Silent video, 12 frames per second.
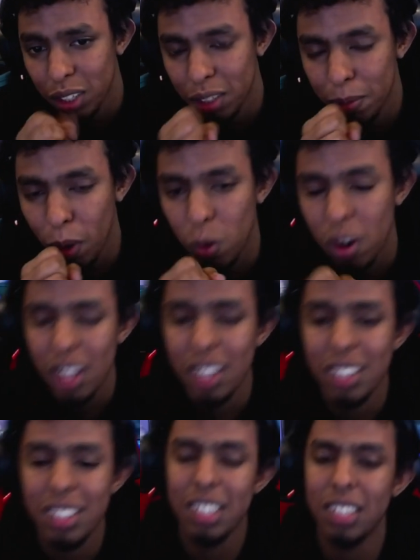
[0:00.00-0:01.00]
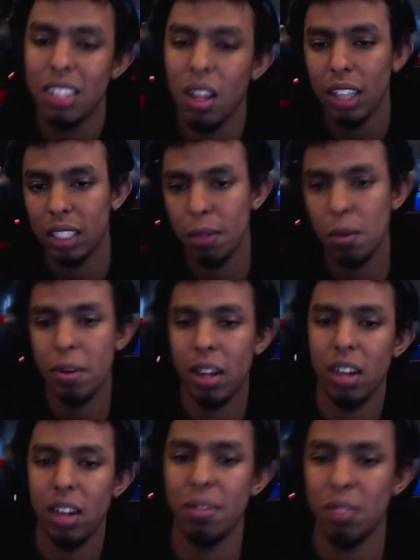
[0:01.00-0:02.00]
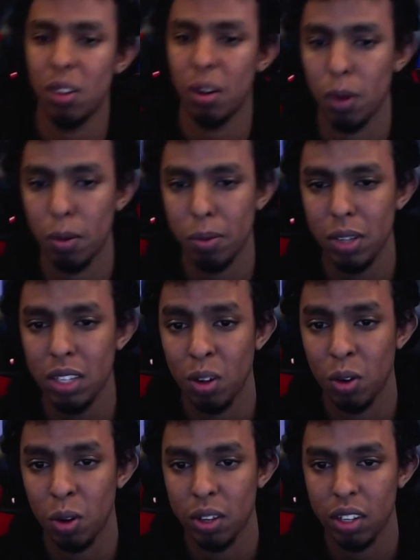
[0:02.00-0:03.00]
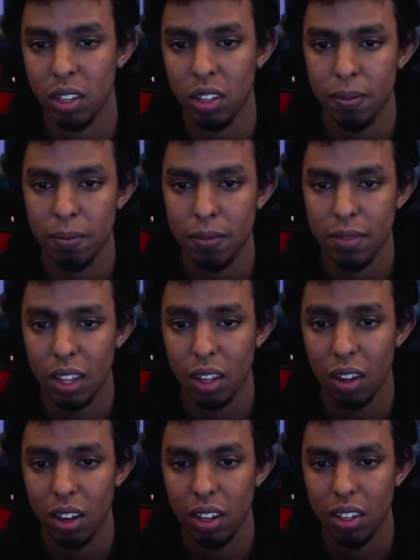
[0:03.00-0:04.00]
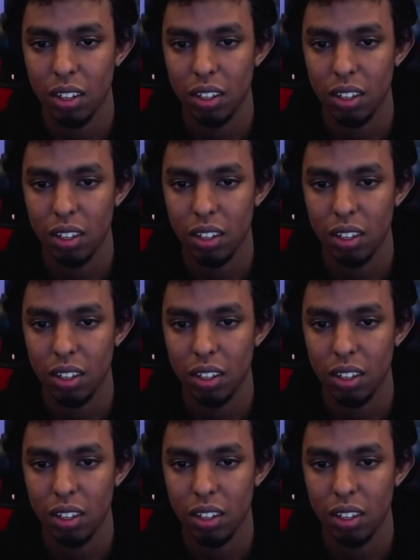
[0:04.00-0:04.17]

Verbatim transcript: Bro, she still has some humanity left in her, bro. Please don't do it. Thank God.